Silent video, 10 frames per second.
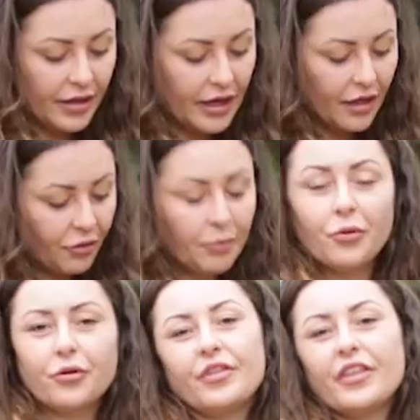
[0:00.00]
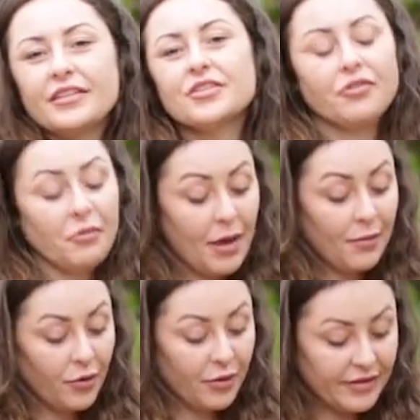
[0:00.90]
Another important thing to
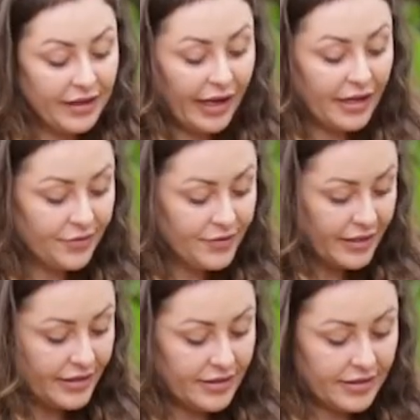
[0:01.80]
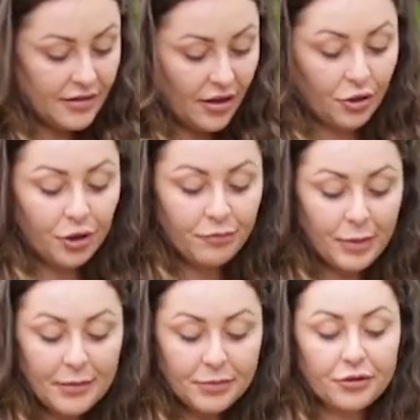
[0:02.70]
remember with natives is a lot of
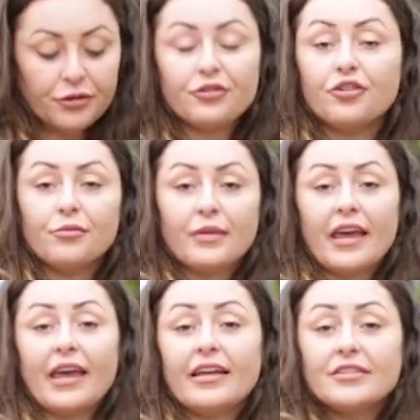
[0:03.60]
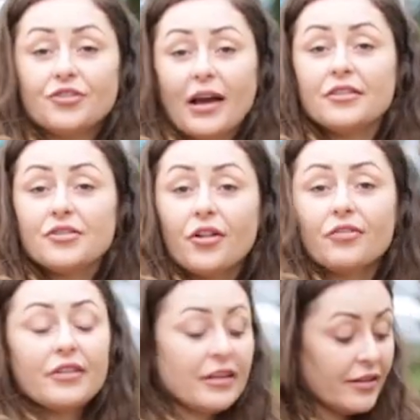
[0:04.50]
people assume they're drought
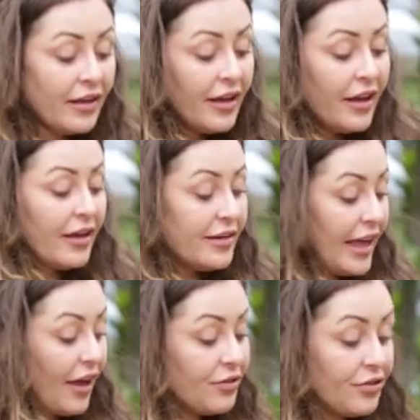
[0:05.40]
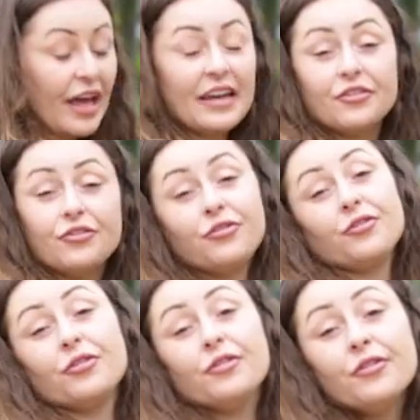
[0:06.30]
tolerant. Now that is
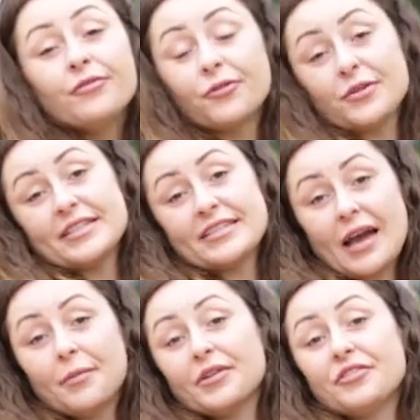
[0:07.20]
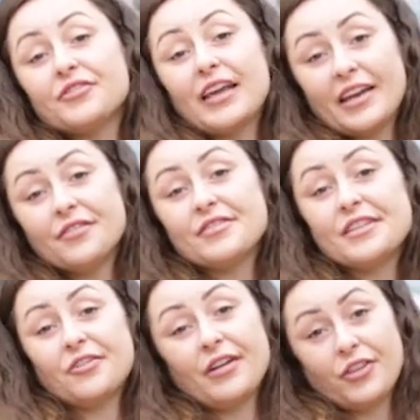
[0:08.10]
true for established natives
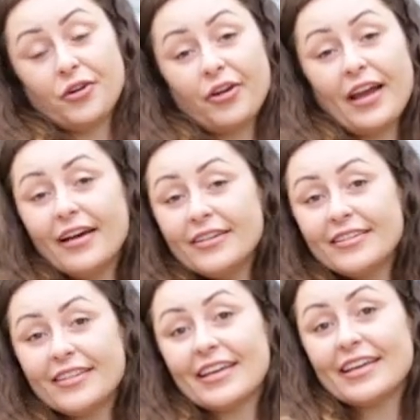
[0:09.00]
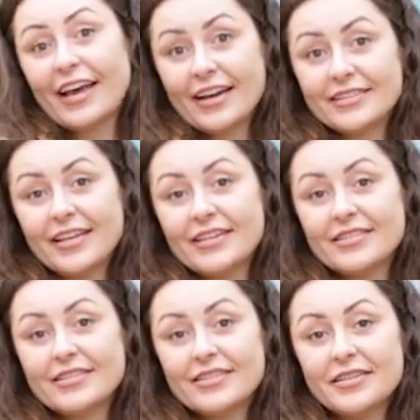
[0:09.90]
that are in the ground that can
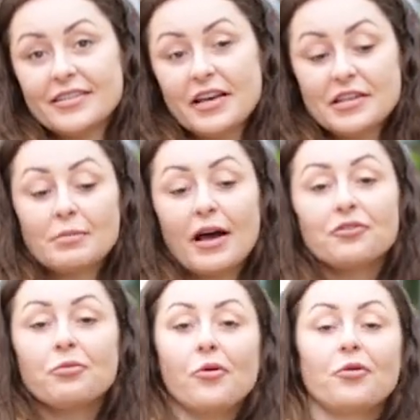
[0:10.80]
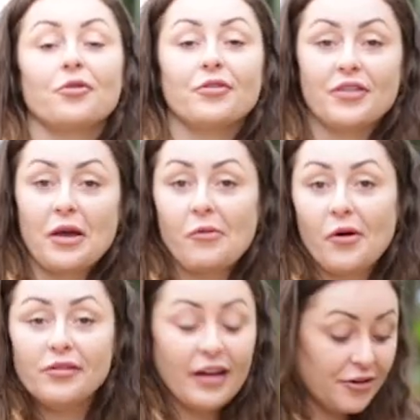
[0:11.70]
access as much water as they
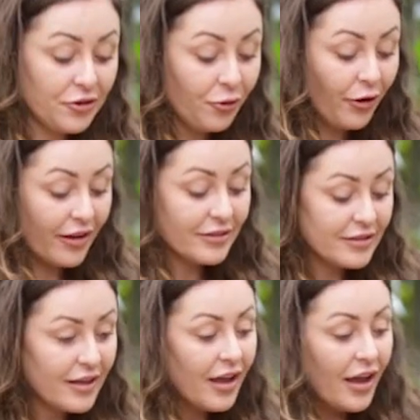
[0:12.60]
want underground.